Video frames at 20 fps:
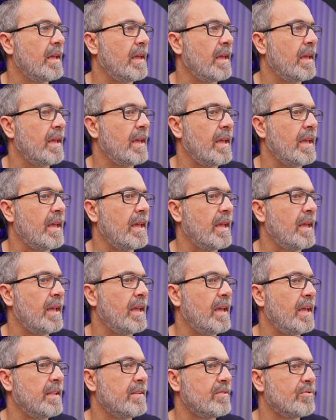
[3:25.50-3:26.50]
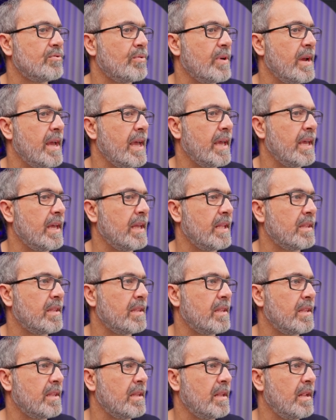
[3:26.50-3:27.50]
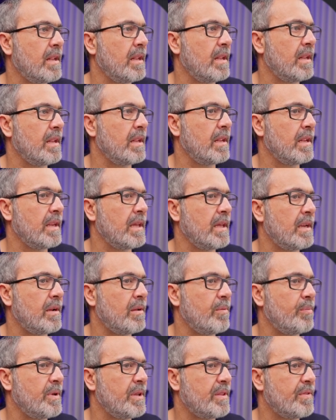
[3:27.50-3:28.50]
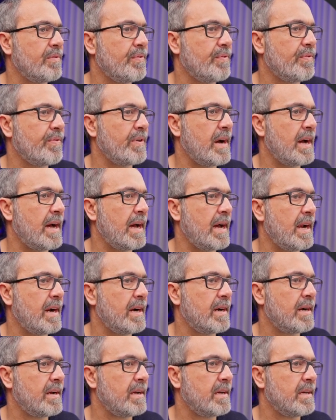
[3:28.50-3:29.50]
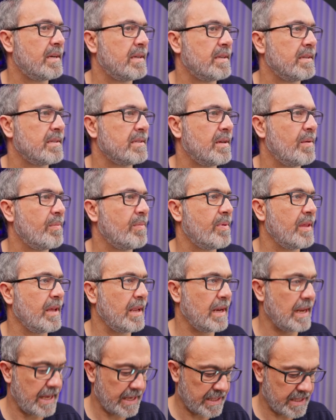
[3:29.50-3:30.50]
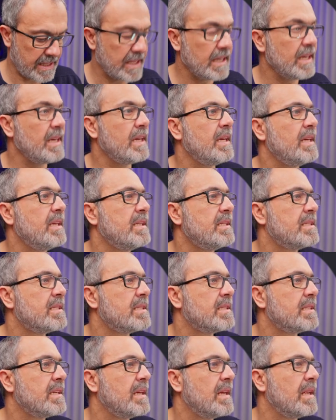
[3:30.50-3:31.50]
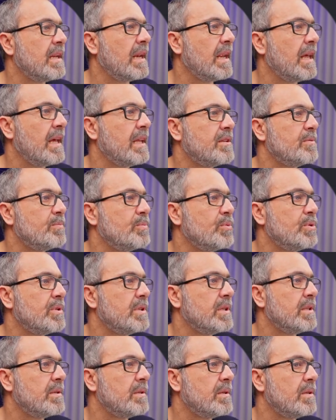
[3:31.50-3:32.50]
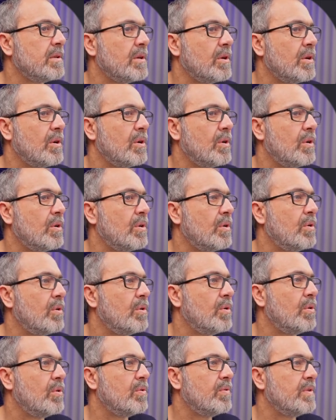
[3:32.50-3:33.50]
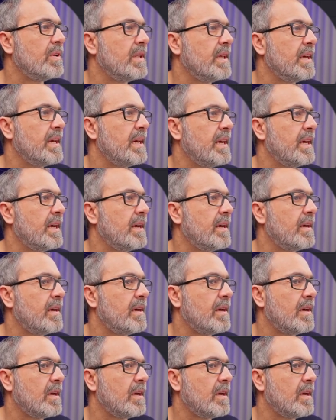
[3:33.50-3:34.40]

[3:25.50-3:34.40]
and drag it a little bit far, something like this. And let's put it over there,